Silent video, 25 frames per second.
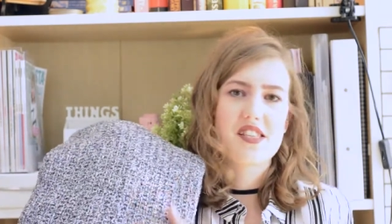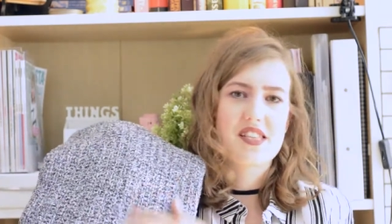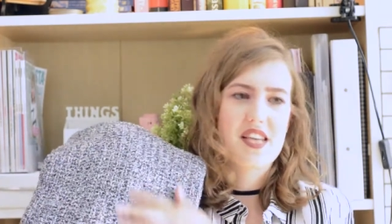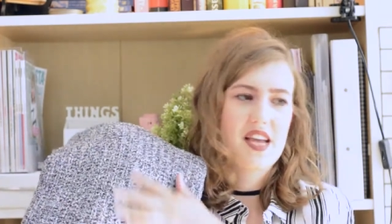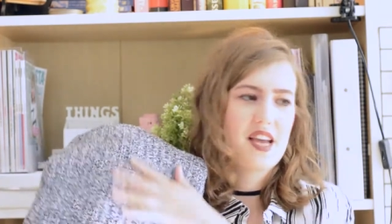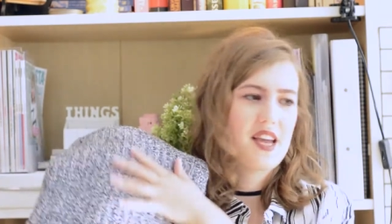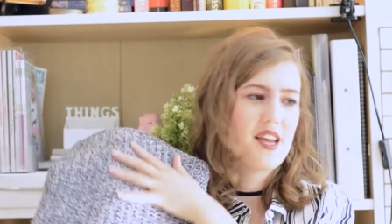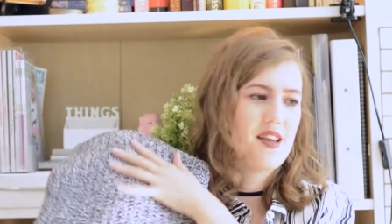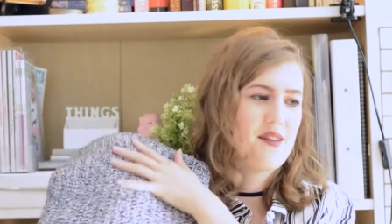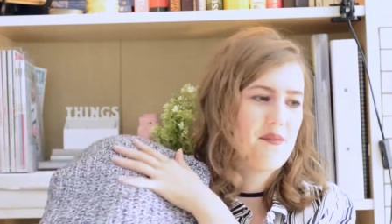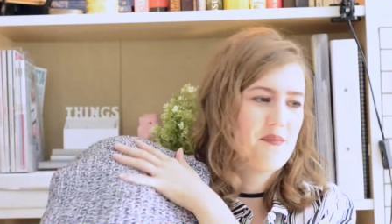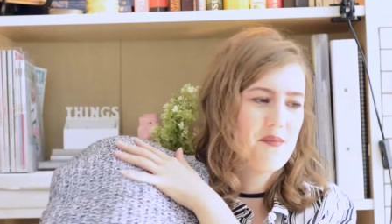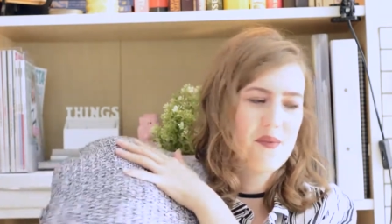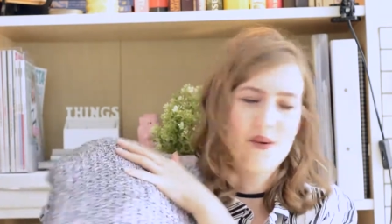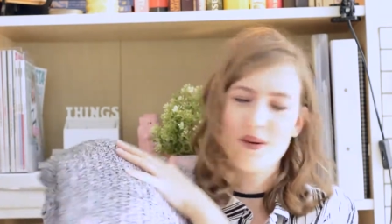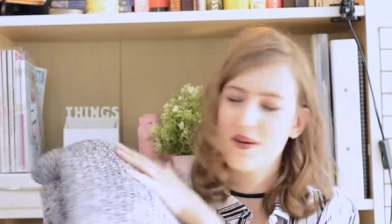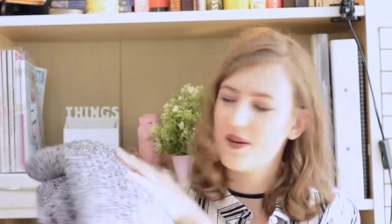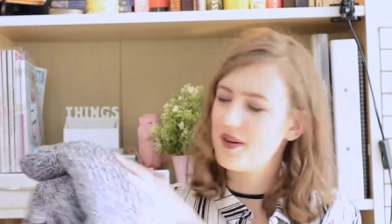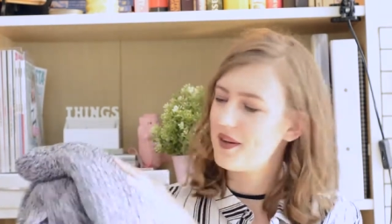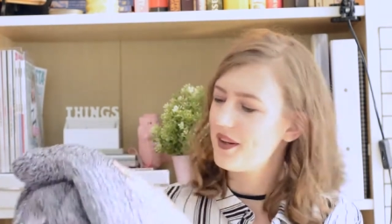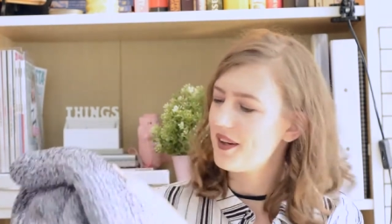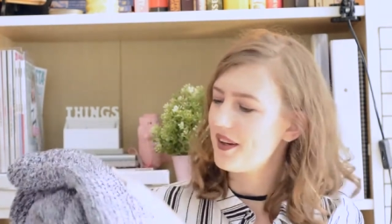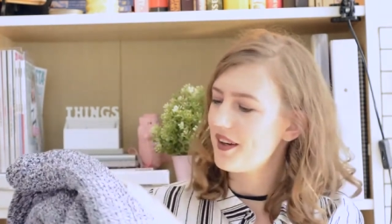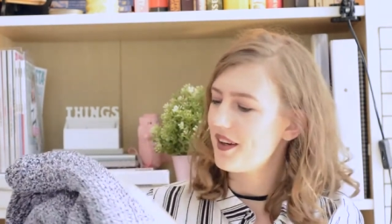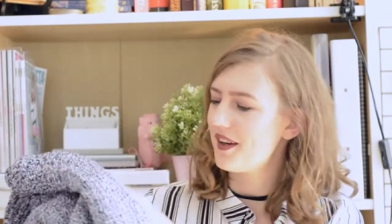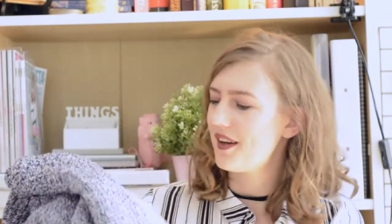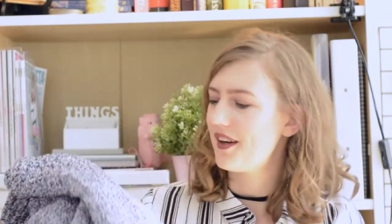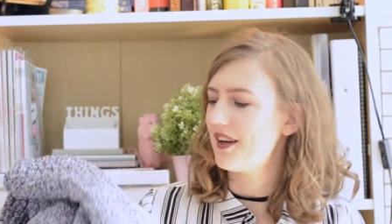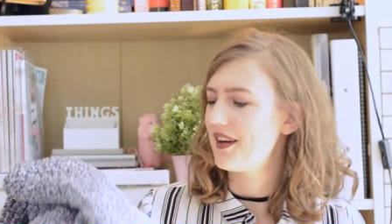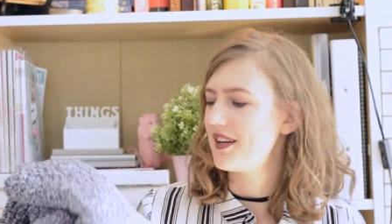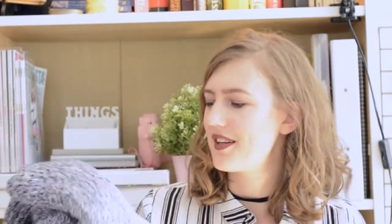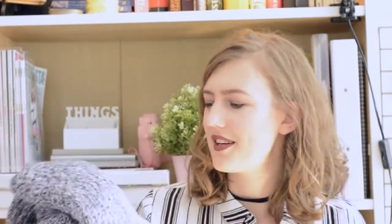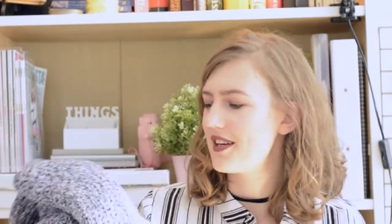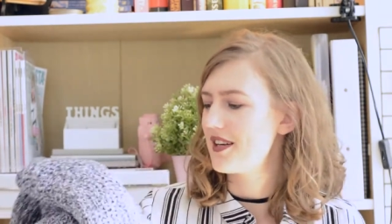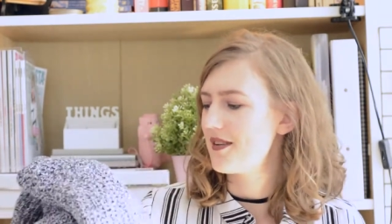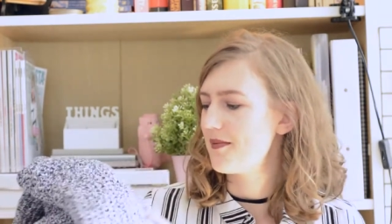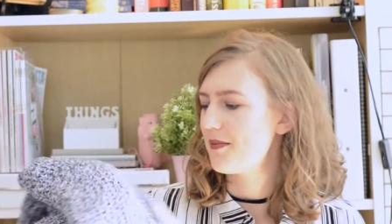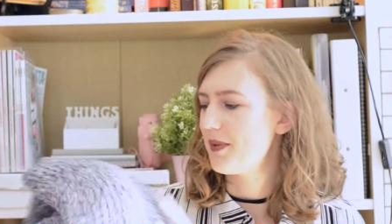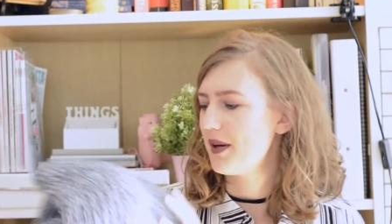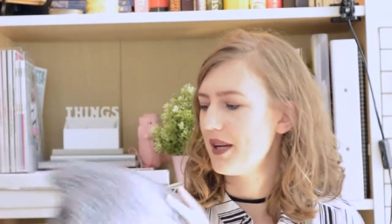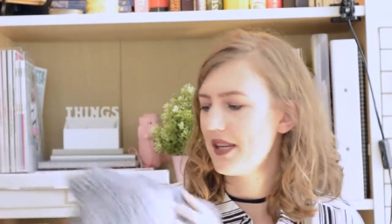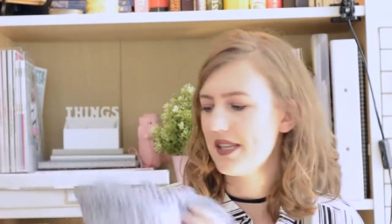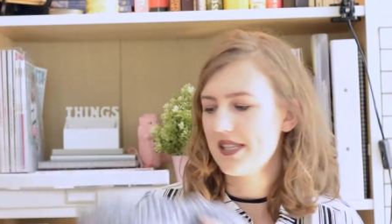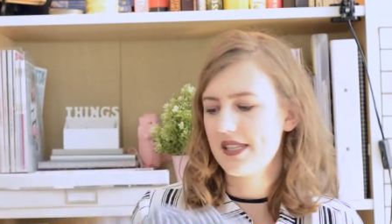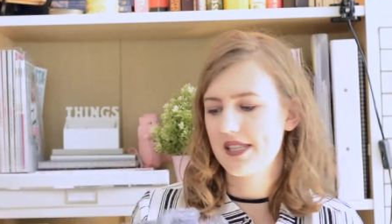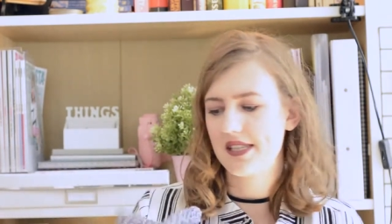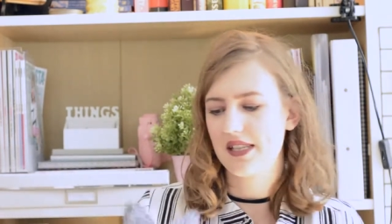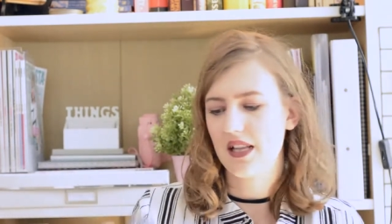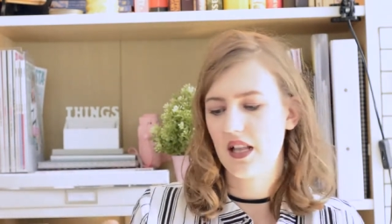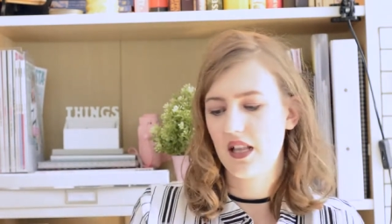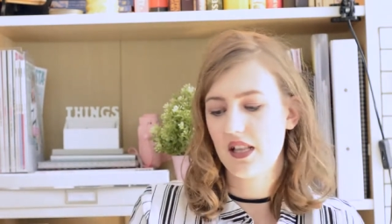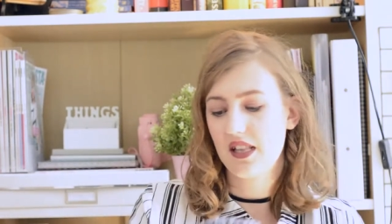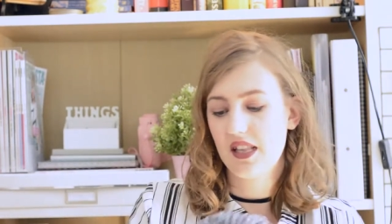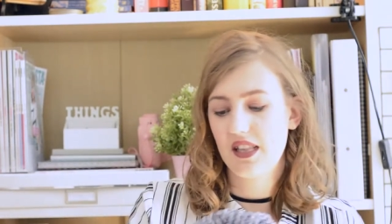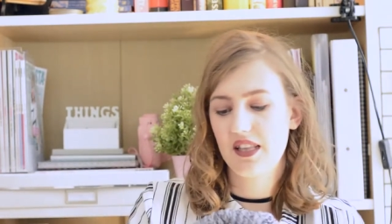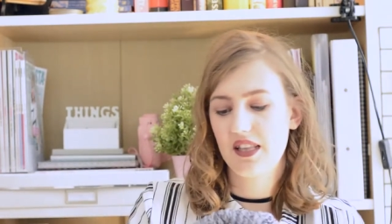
same, uh, but it's a